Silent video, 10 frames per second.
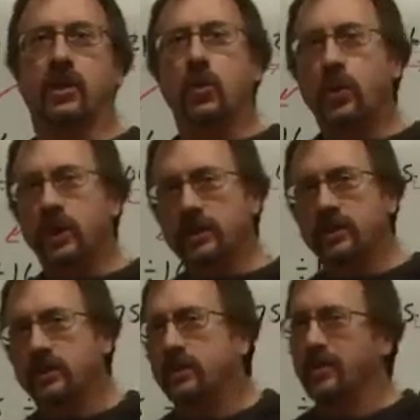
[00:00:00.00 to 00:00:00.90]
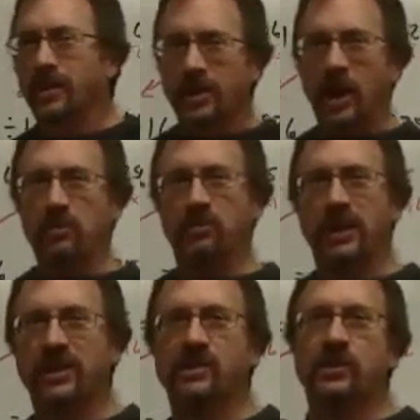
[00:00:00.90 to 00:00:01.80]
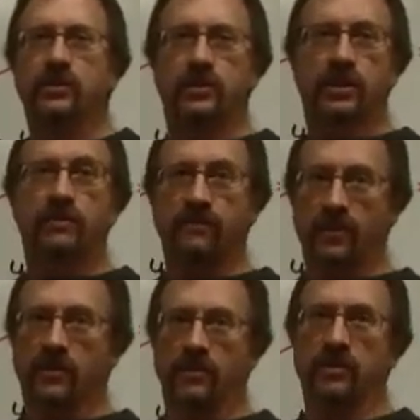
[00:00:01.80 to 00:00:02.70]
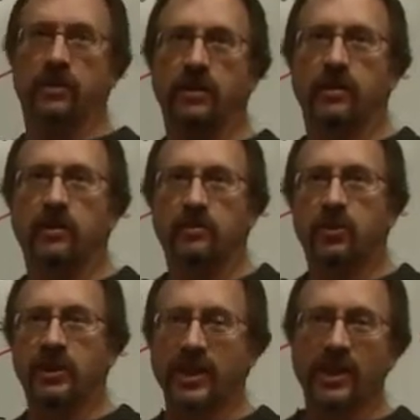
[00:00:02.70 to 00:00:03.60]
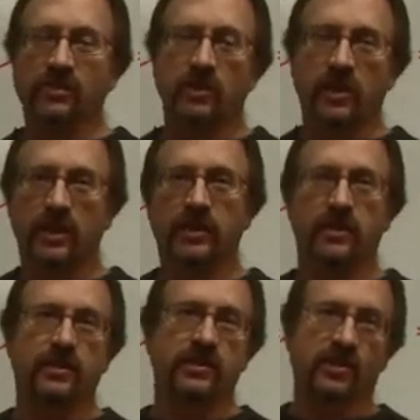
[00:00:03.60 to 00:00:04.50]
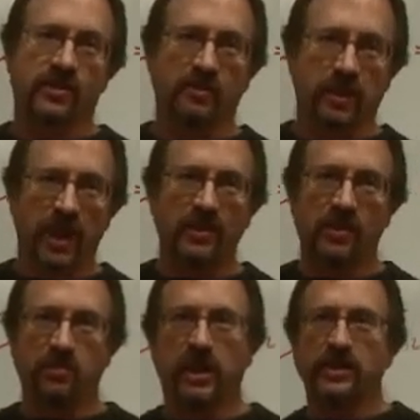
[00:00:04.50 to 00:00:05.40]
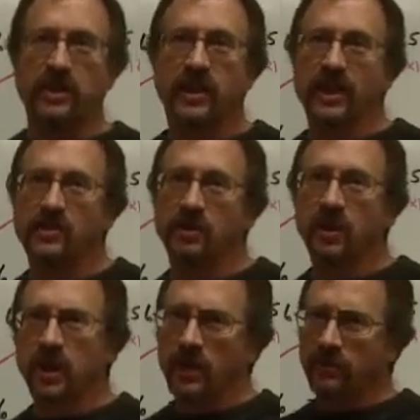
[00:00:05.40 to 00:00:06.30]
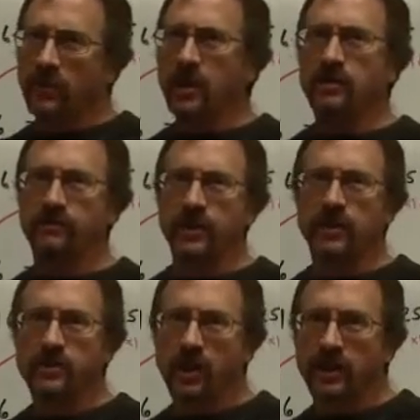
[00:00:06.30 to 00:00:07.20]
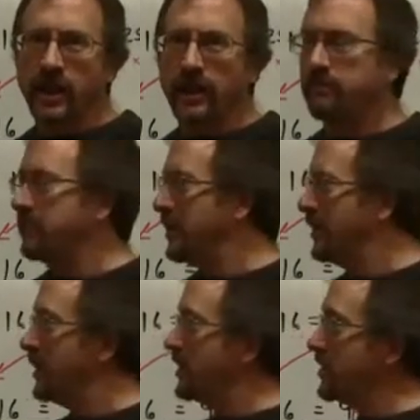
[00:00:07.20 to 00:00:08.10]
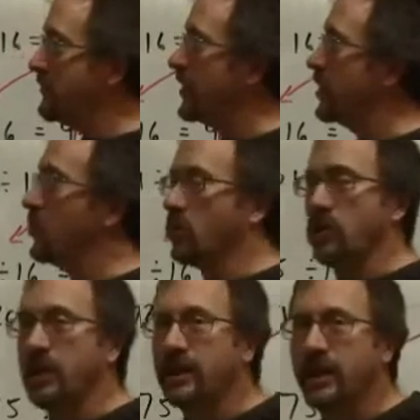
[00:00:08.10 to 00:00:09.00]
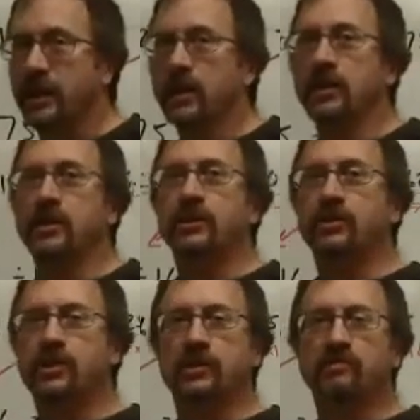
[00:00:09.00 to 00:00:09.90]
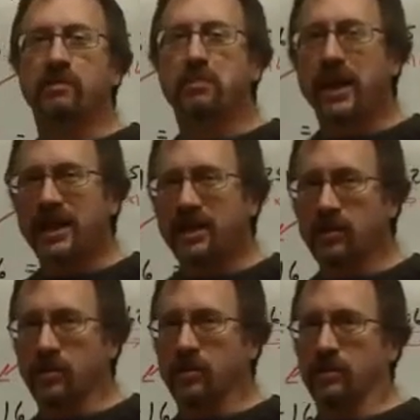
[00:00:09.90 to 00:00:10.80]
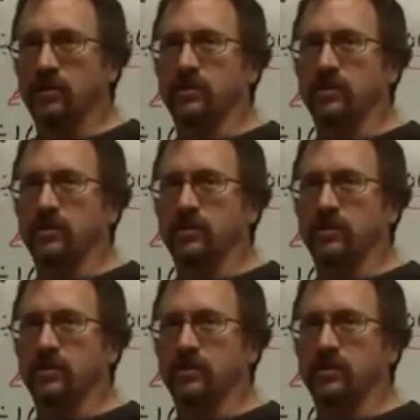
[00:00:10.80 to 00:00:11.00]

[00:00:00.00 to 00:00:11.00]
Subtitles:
We looked at a couple methods to convert between decimal and a certain base or a base to decimal, and we've got other videos on that. In this video, we're looking at using the remainder